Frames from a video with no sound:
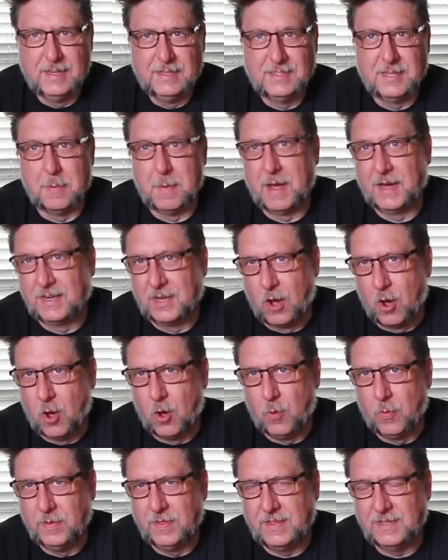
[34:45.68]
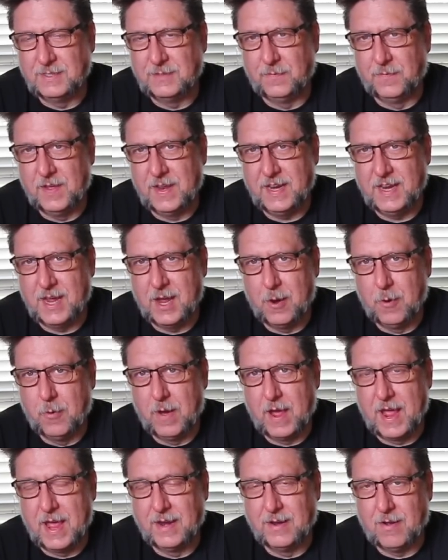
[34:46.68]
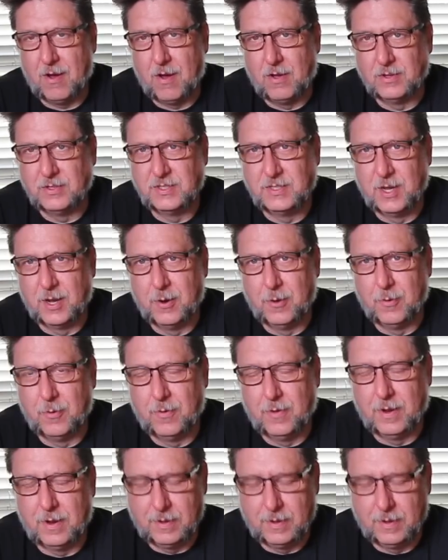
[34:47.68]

So my goal with this video, and also